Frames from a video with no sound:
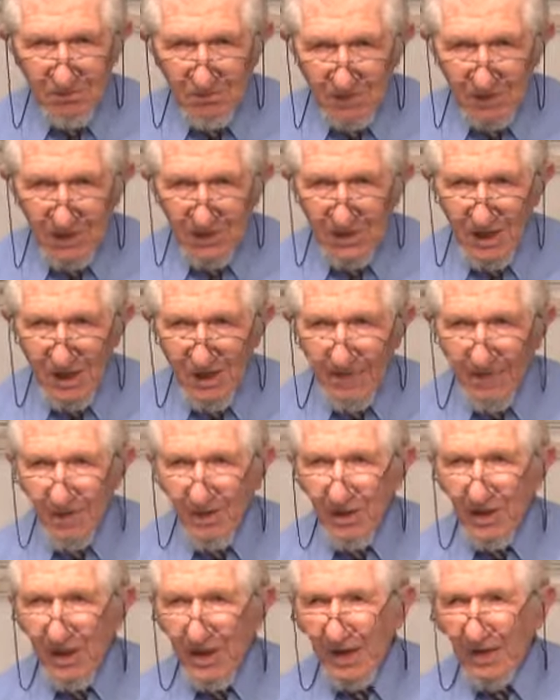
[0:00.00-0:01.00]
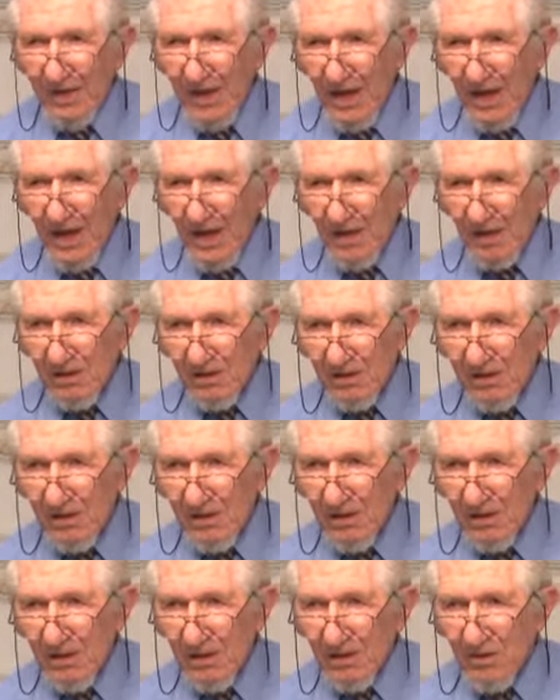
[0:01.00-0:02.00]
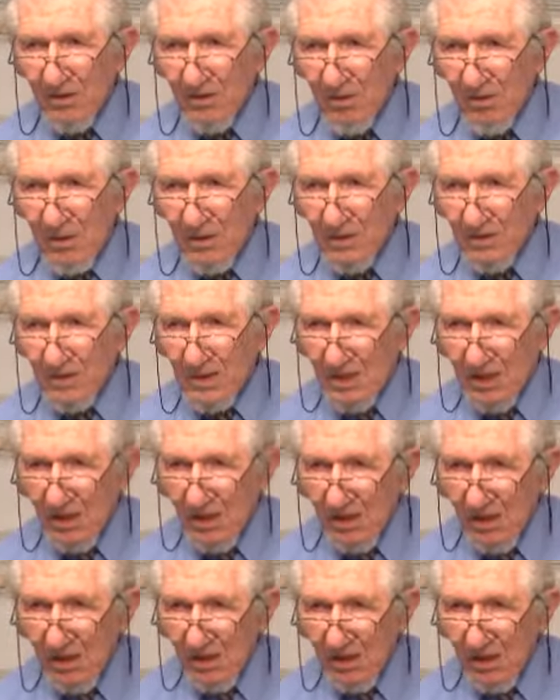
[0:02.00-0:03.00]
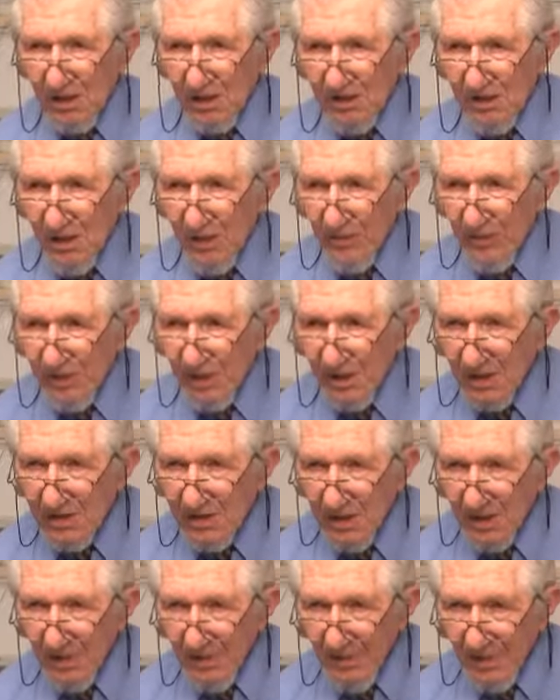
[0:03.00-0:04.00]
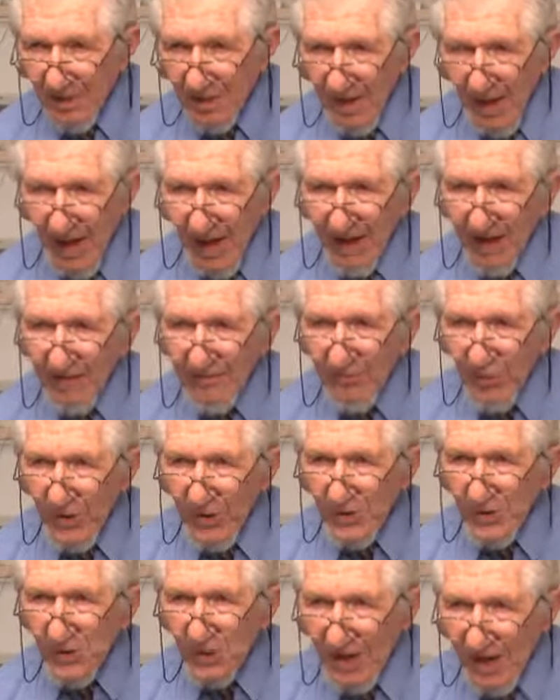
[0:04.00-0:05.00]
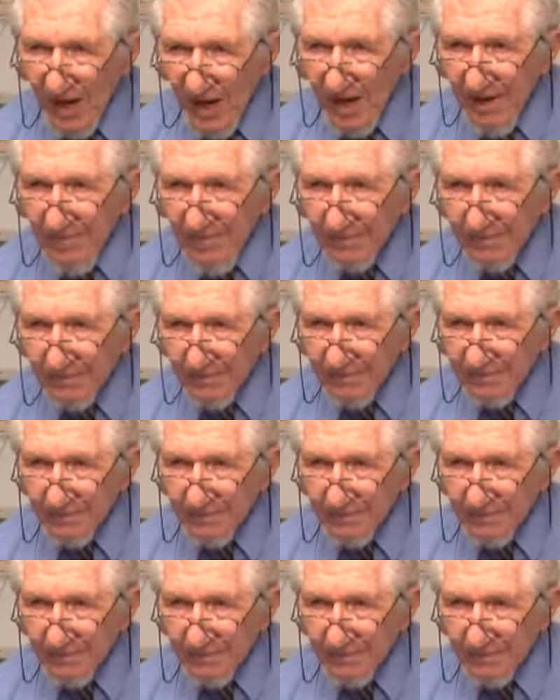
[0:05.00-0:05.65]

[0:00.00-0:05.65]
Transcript: example and Hegel was the contemporary example, out of which came,